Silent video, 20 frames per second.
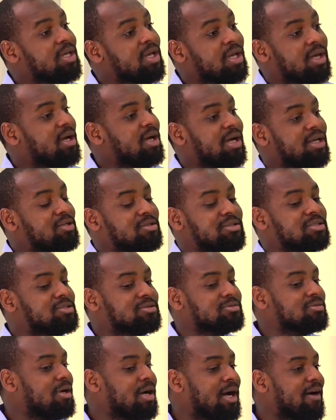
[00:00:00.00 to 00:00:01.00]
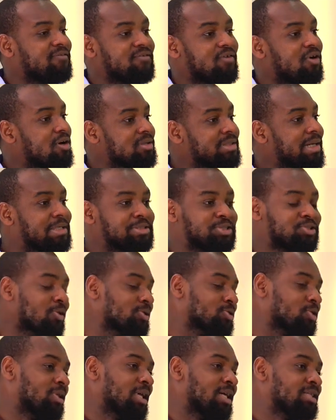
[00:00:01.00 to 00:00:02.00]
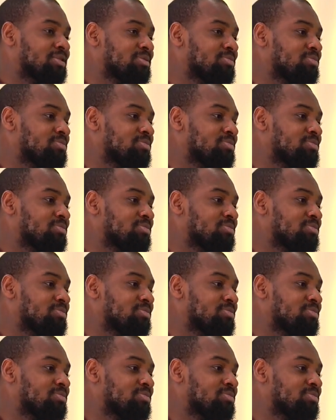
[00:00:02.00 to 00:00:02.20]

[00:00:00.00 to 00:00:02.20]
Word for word: Mm. I don't need to have all that structure that,